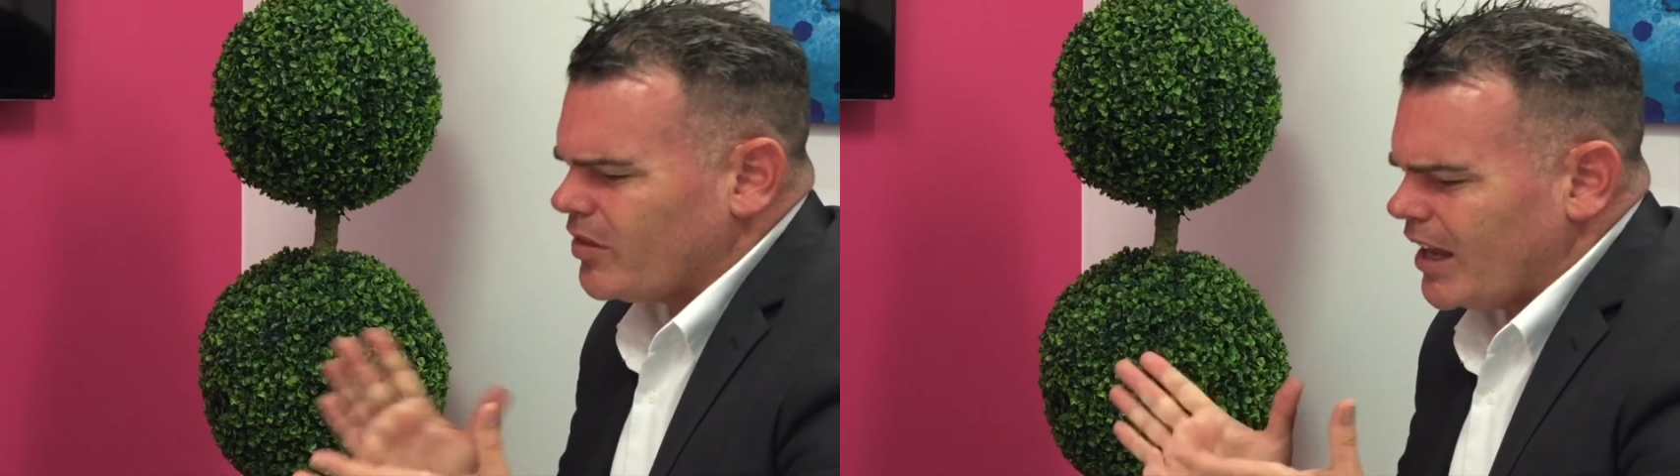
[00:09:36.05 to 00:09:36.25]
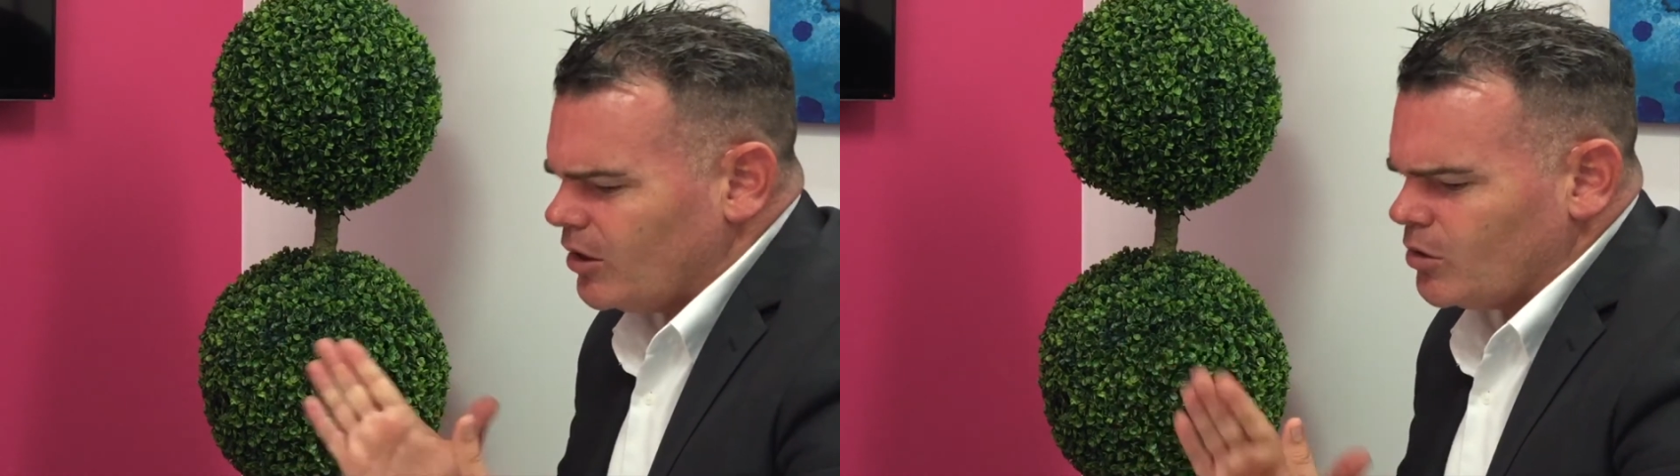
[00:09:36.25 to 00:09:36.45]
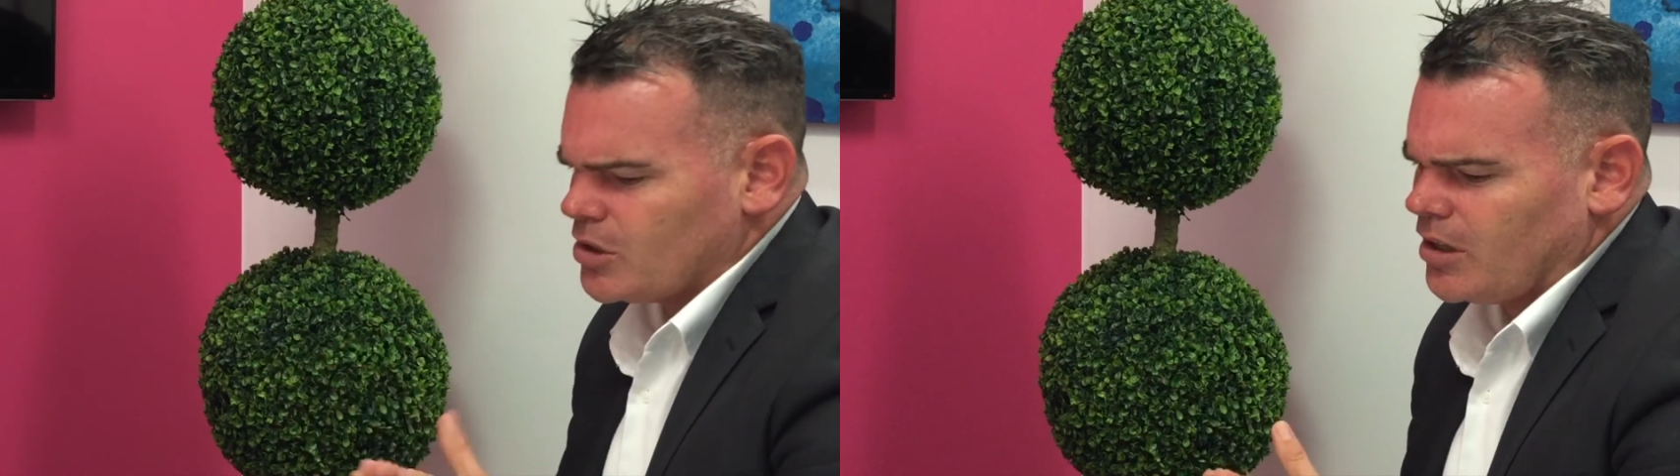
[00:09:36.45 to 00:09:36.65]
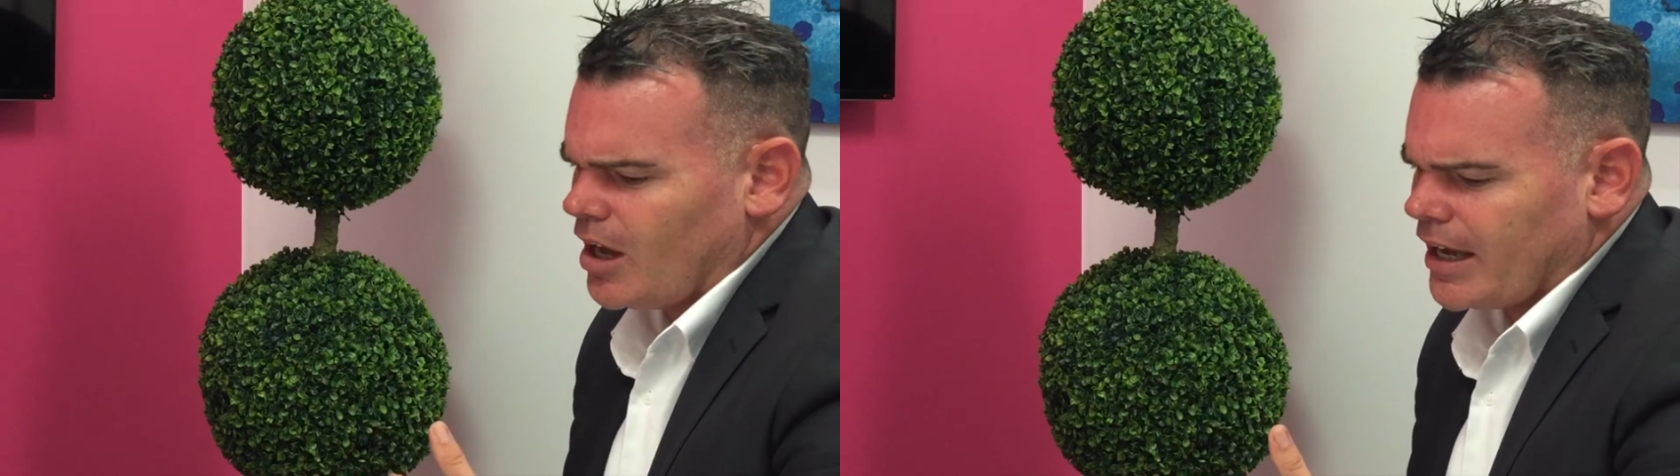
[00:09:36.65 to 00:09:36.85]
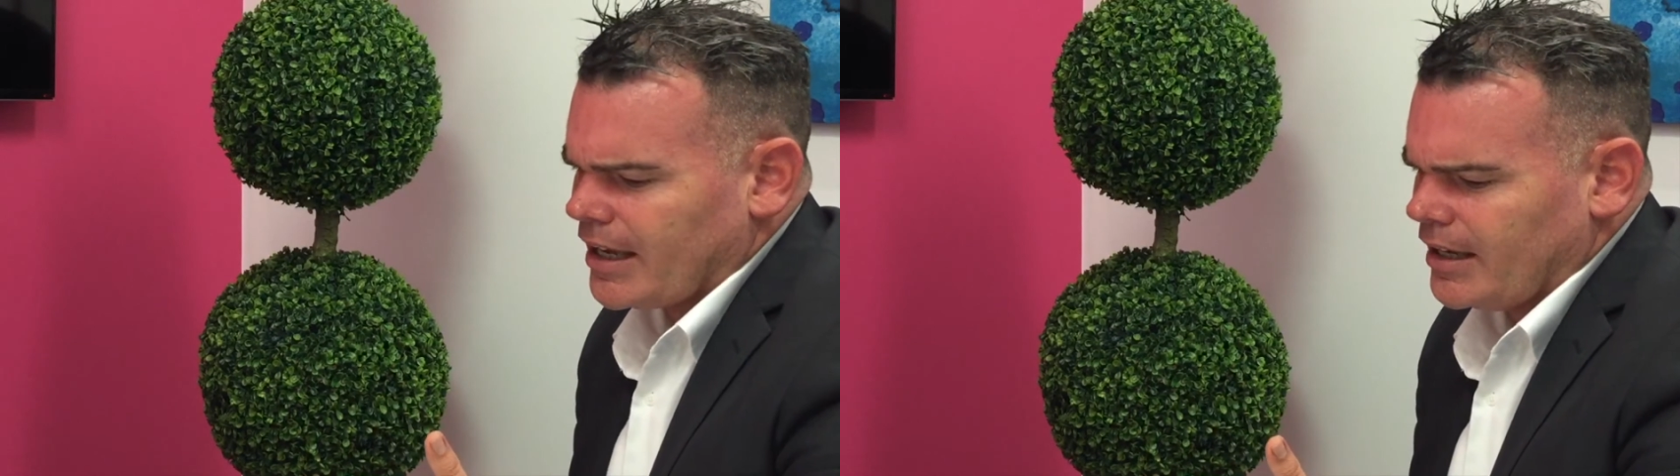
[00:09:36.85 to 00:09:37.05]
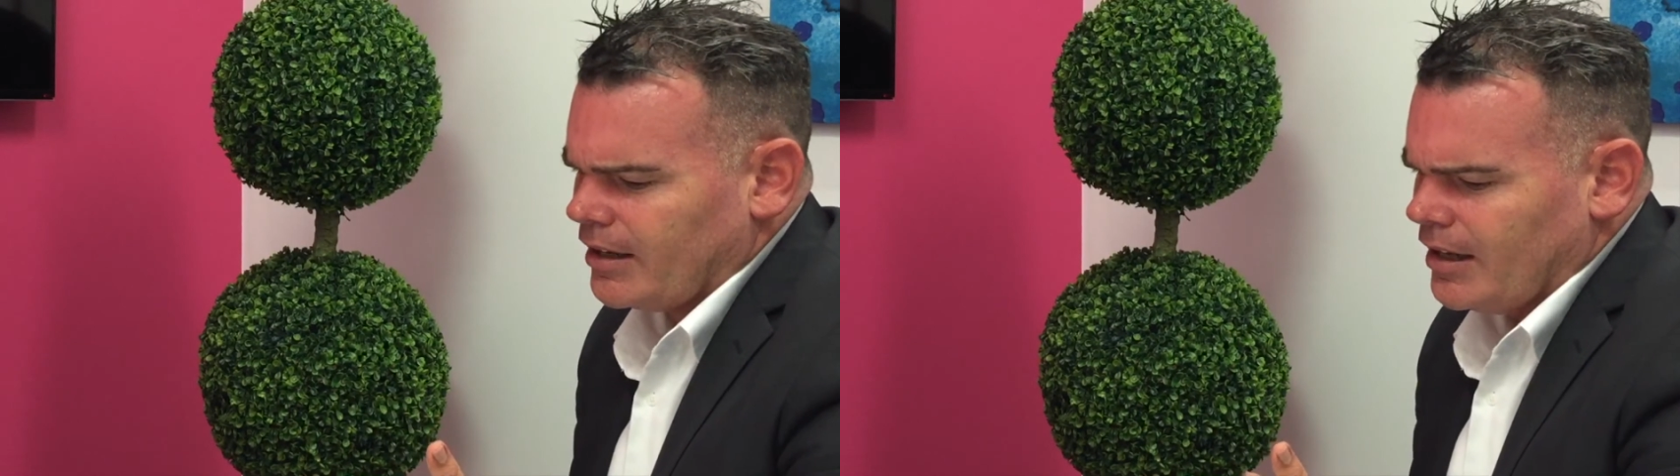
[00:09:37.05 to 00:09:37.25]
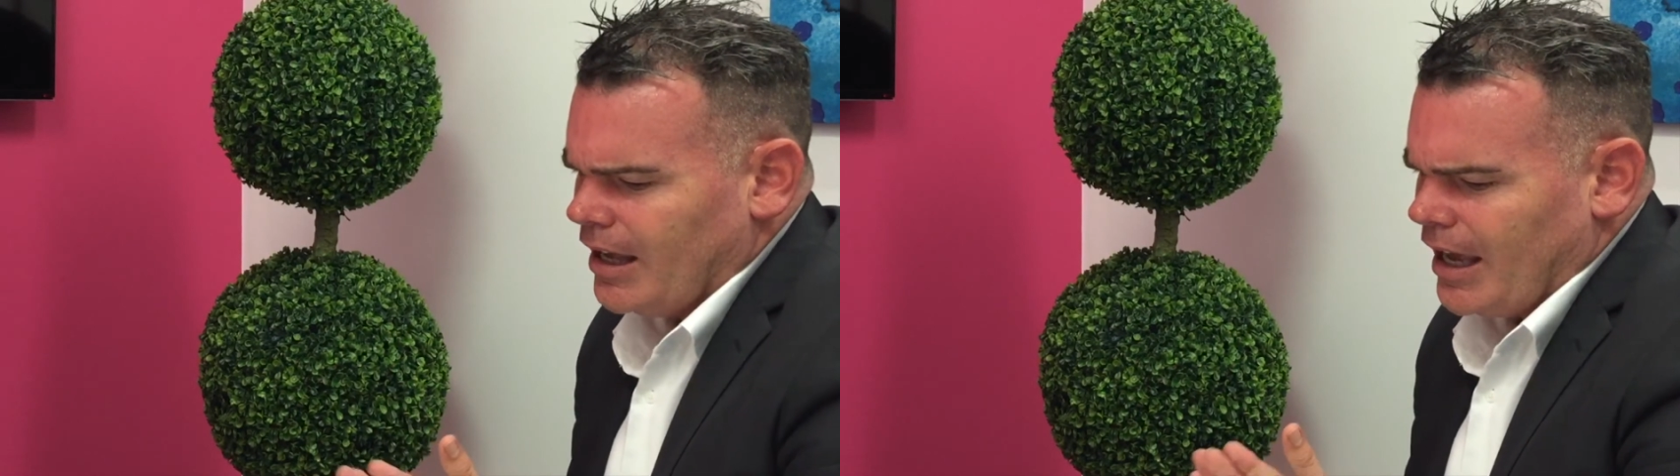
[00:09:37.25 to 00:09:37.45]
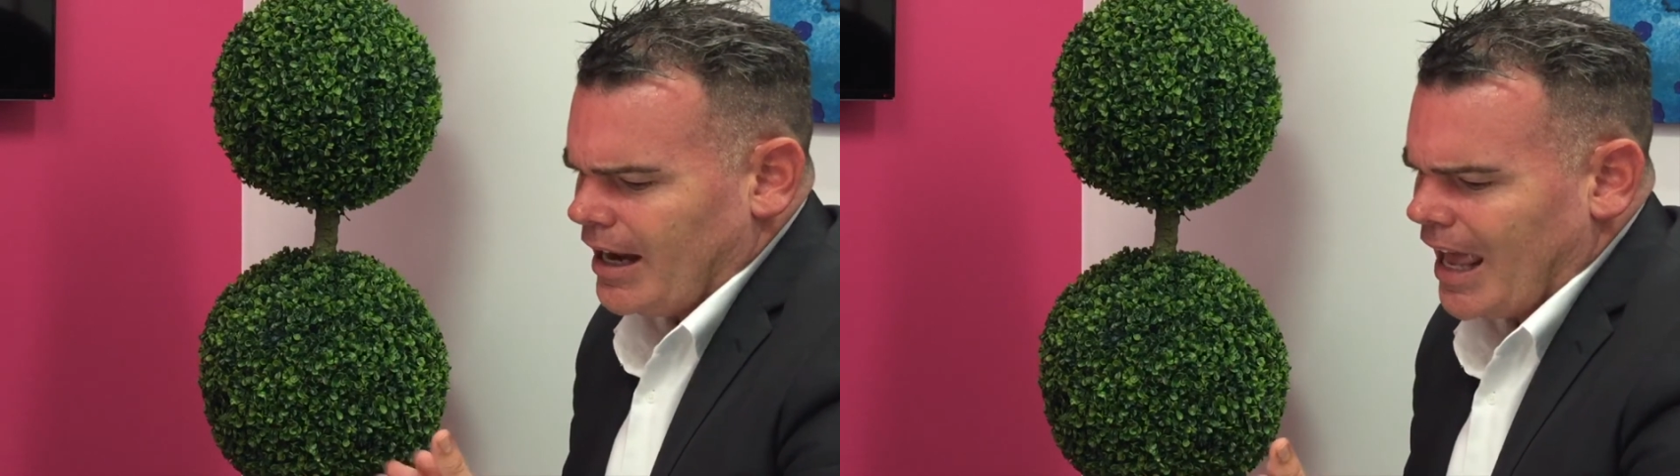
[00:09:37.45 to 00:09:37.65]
what that looks like and, yep.